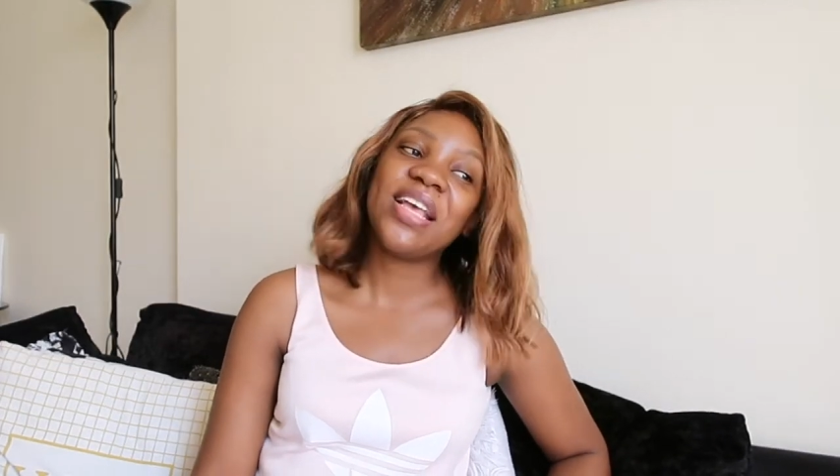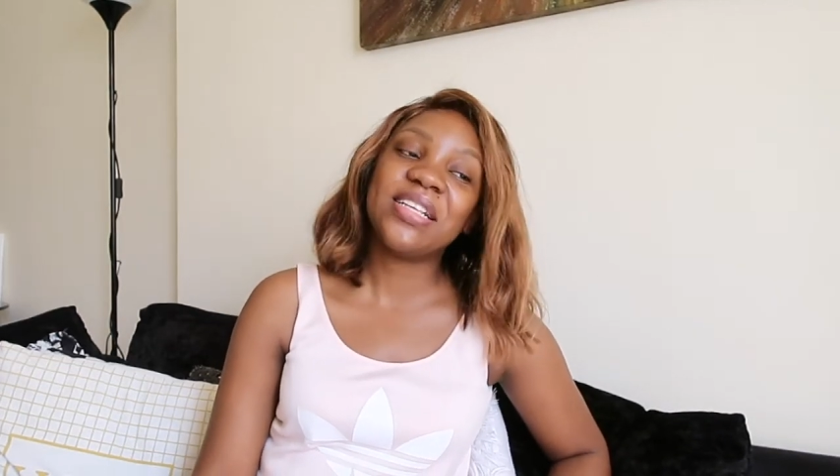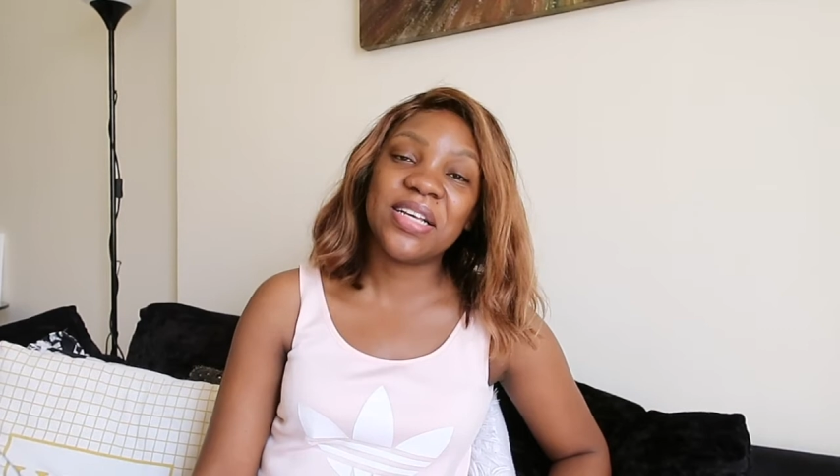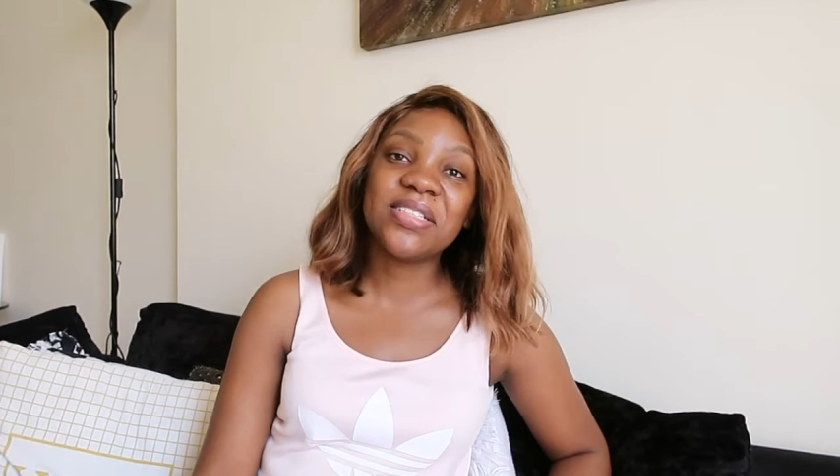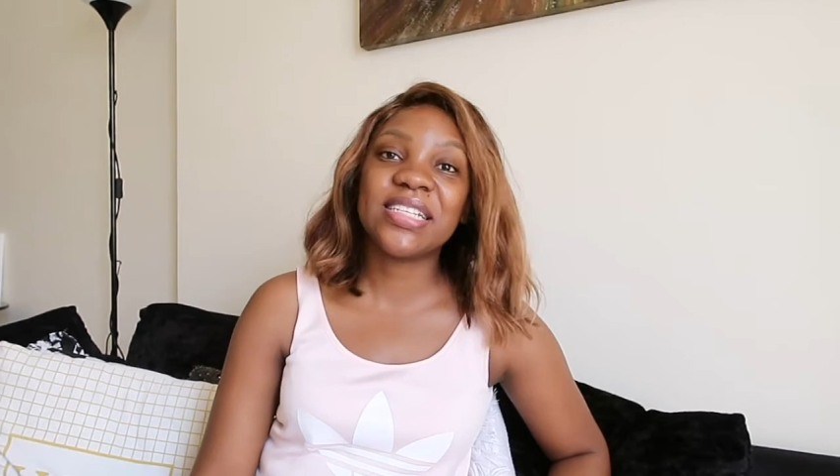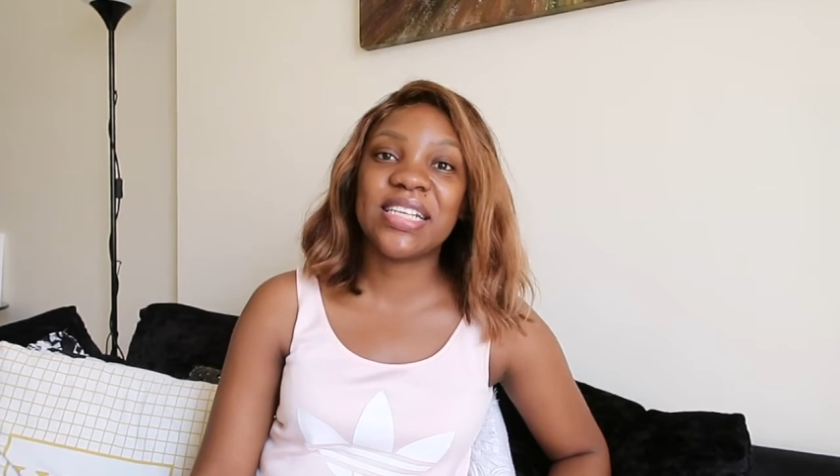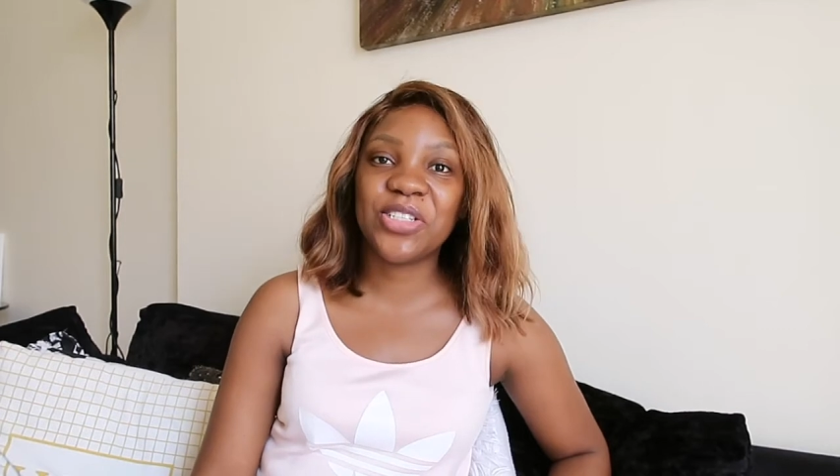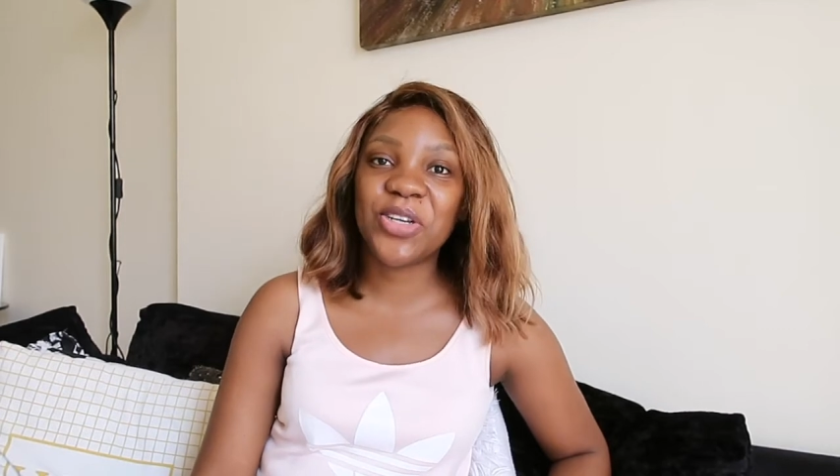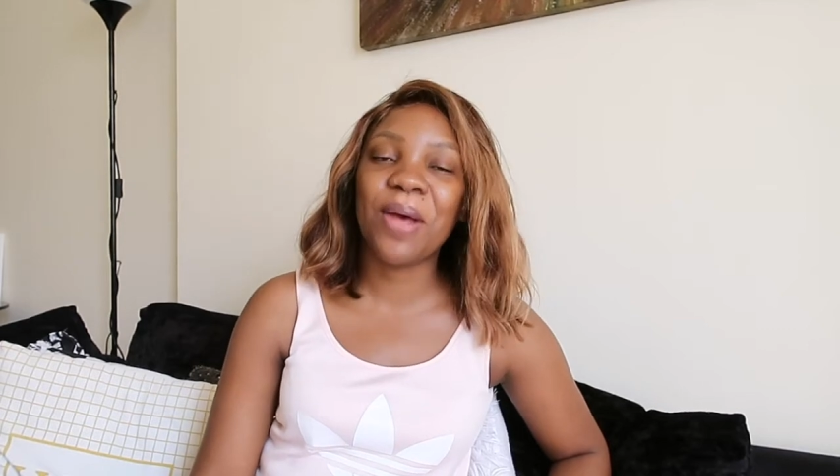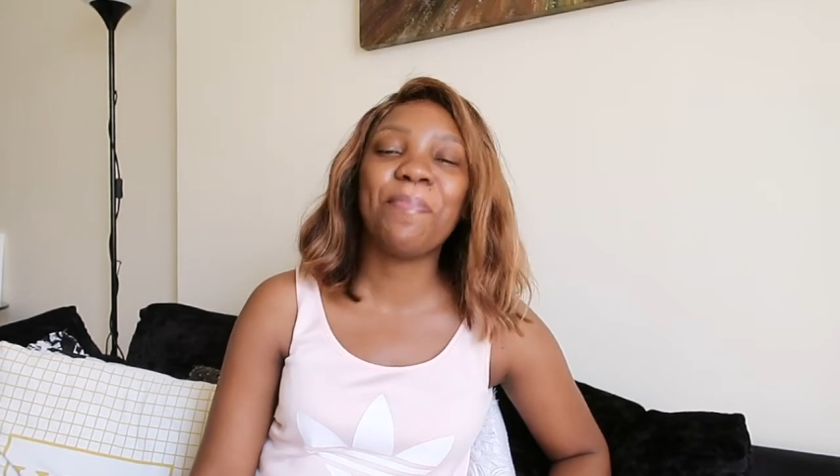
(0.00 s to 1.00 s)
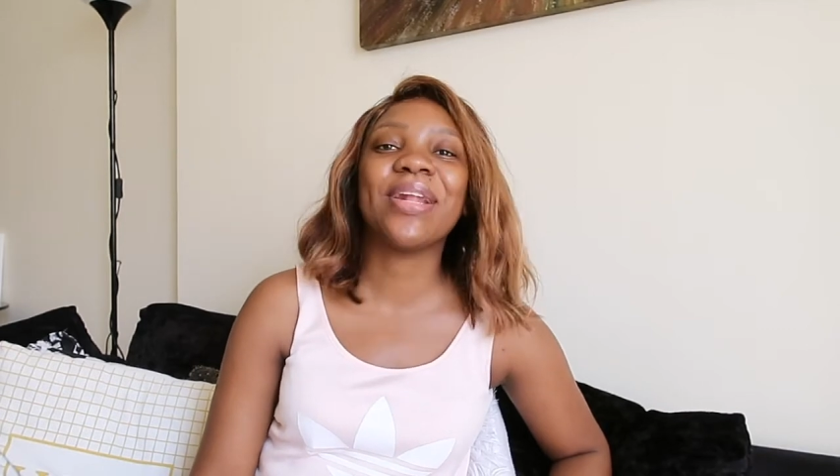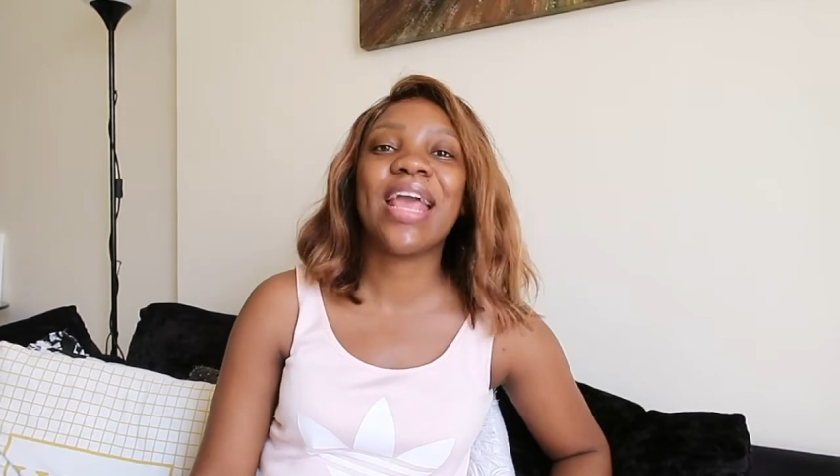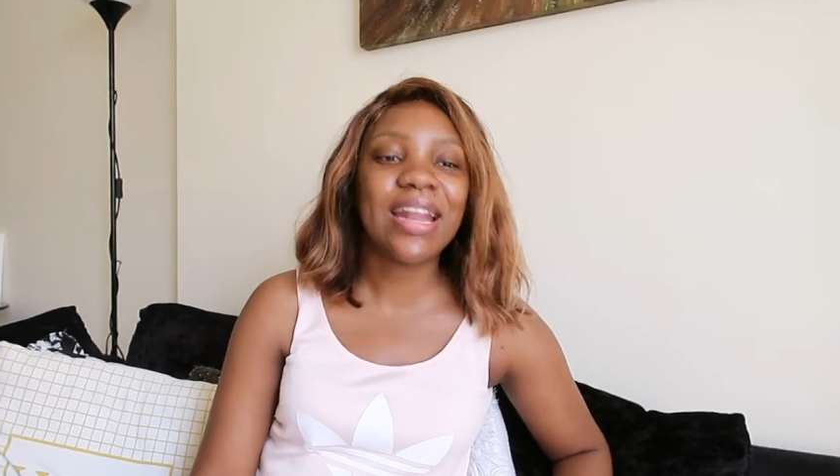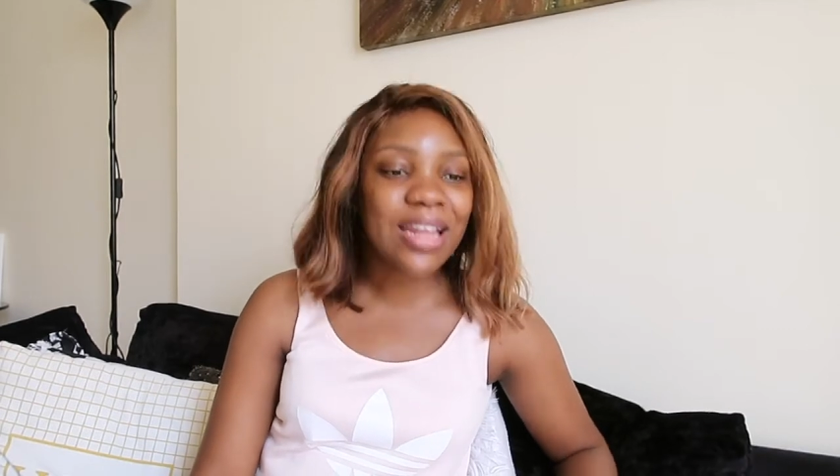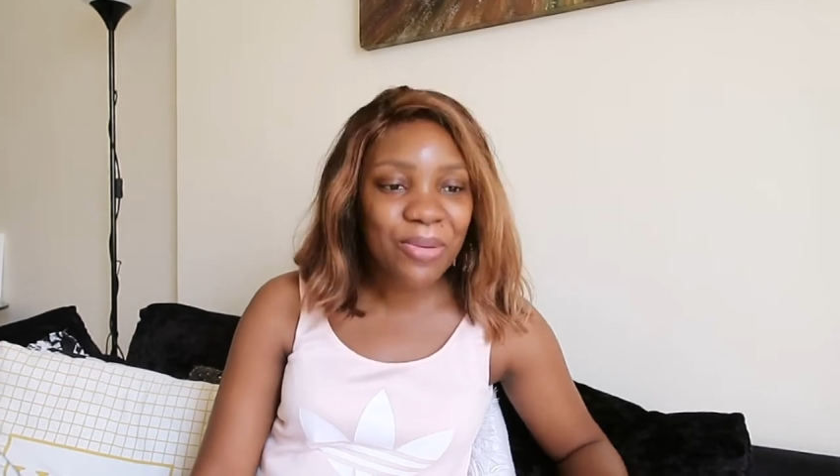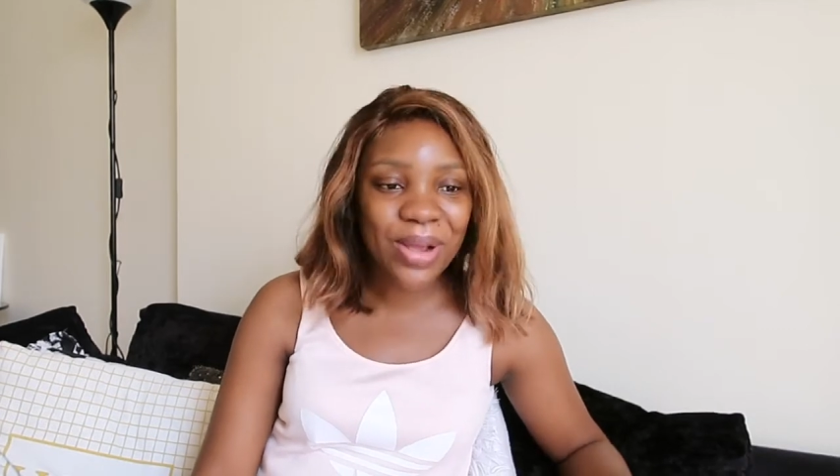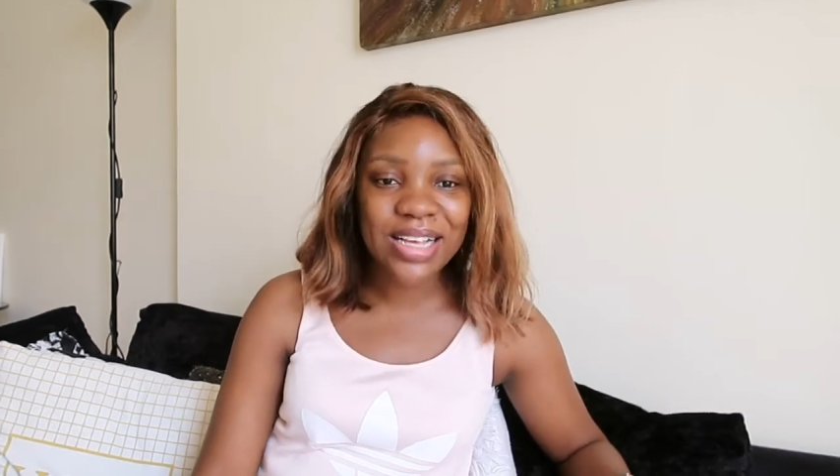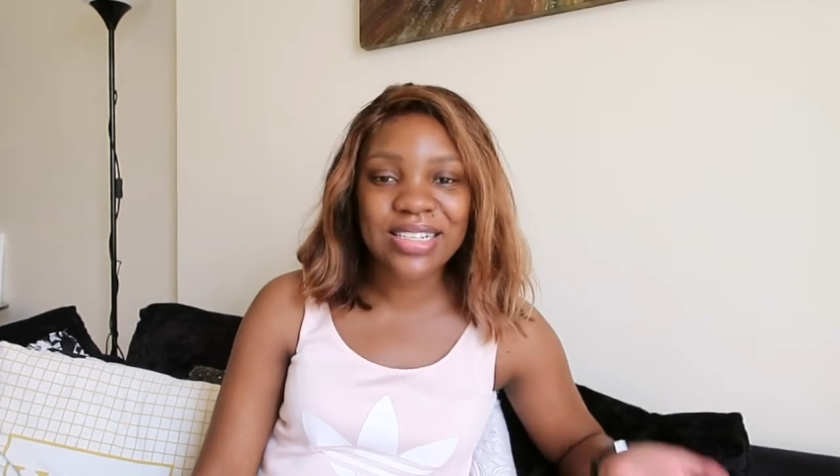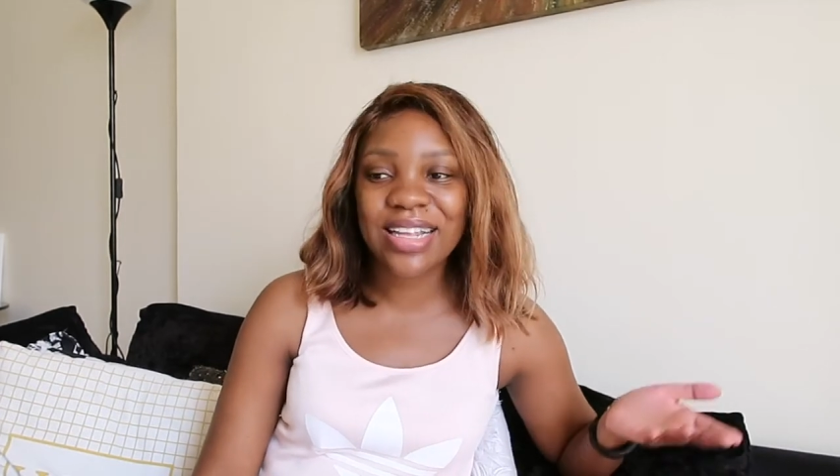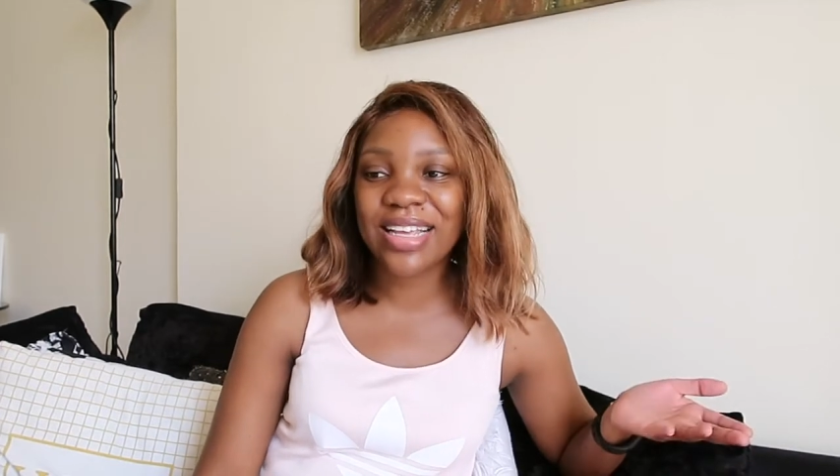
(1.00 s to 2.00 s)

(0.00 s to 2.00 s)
Sounds like such a good, but anyways,